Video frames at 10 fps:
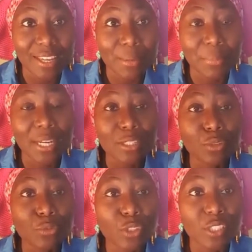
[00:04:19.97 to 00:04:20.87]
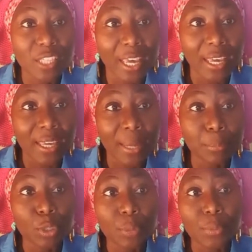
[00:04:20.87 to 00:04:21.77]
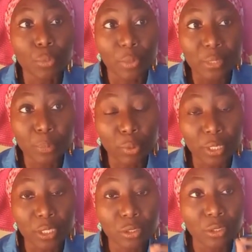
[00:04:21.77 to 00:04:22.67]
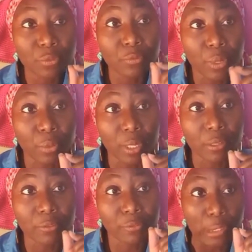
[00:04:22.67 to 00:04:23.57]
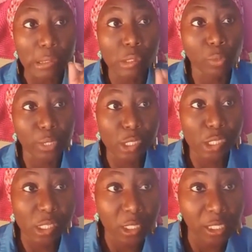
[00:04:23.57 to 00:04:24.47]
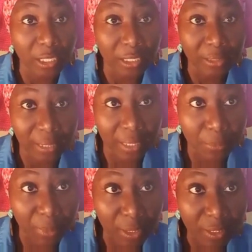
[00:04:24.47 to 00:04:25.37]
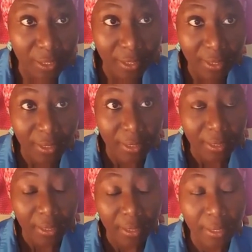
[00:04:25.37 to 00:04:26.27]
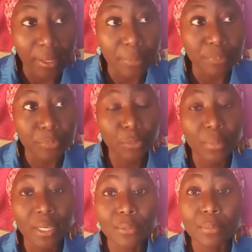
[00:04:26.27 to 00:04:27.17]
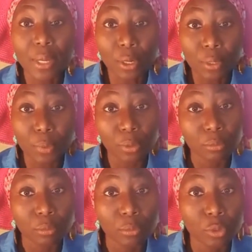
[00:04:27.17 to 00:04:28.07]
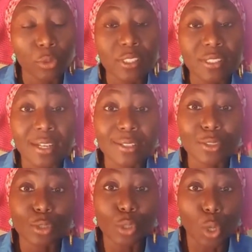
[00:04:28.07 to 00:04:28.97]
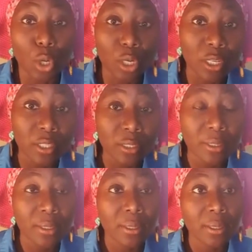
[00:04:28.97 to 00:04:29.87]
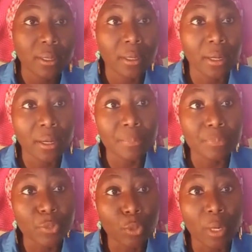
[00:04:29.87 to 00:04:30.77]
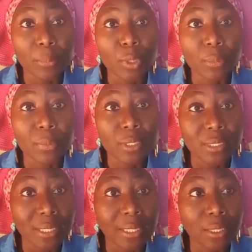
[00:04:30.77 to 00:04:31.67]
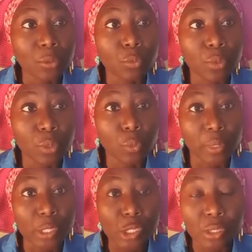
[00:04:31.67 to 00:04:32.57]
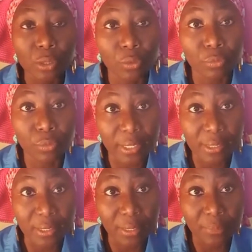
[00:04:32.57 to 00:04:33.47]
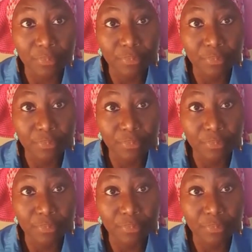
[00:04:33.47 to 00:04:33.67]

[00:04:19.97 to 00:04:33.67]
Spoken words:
But as of today, I'm going to be responding to the very first question in the segment to make it bearable, so it's not too long. So I'm going to be dealing with the question of racism.